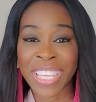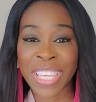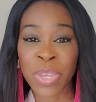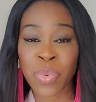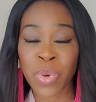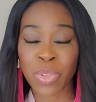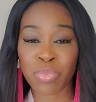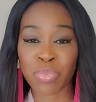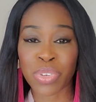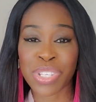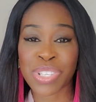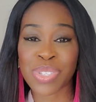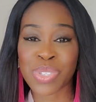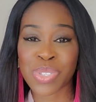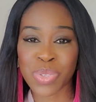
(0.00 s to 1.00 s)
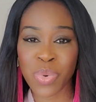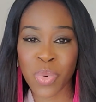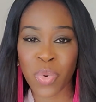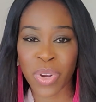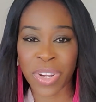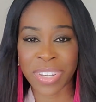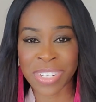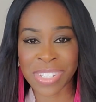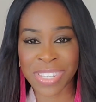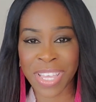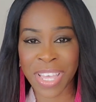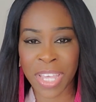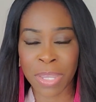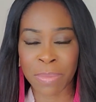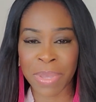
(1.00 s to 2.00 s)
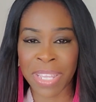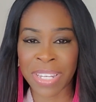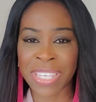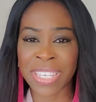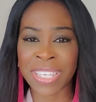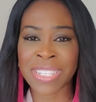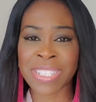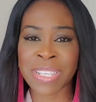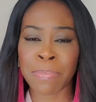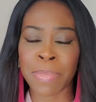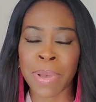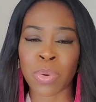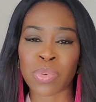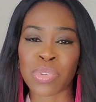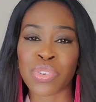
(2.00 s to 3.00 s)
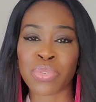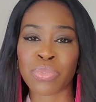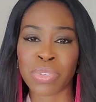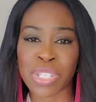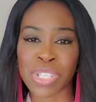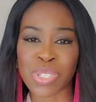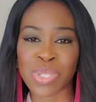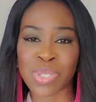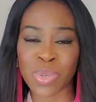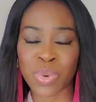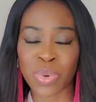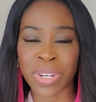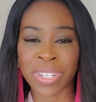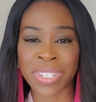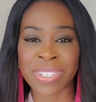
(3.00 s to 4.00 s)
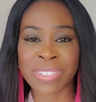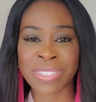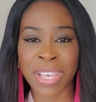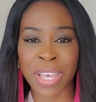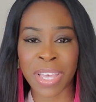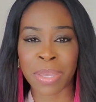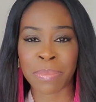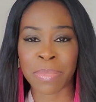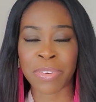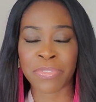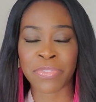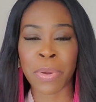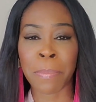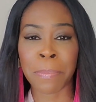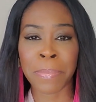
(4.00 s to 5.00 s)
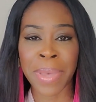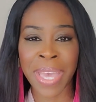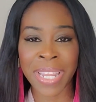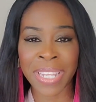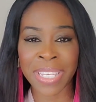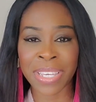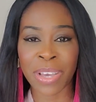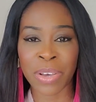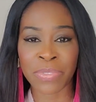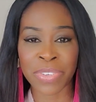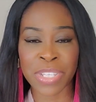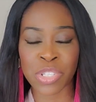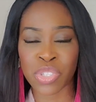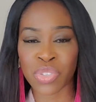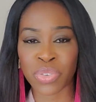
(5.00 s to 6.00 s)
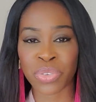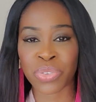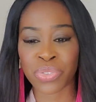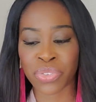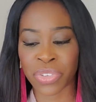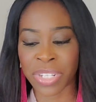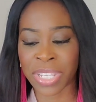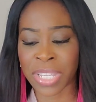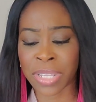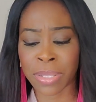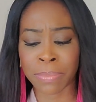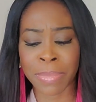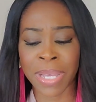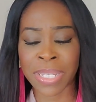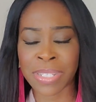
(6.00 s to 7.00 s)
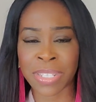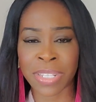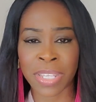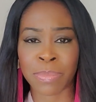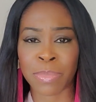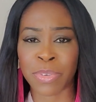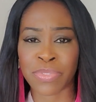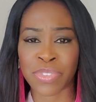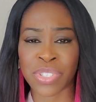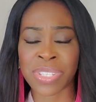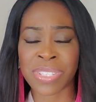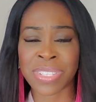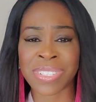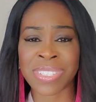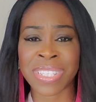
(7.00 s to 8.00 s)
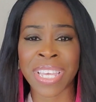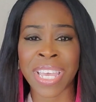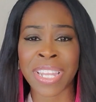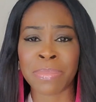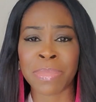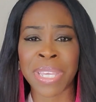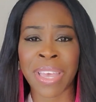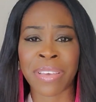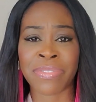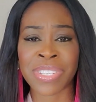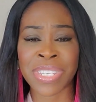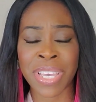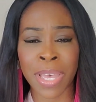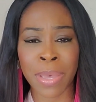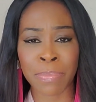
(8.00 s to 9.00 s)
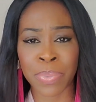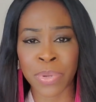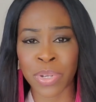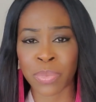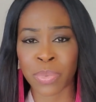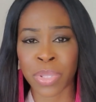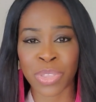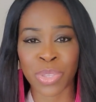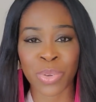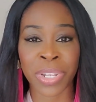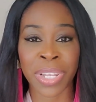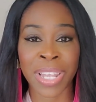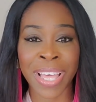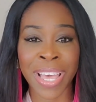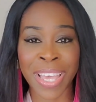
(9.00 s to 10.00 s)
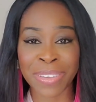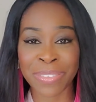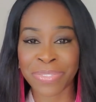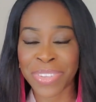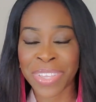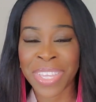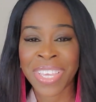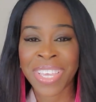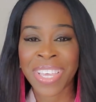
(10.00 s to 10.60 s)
He will restore the time, and He is about to restore the time for many of His children in the mighty name of Jesus. The enemy have tampered with your life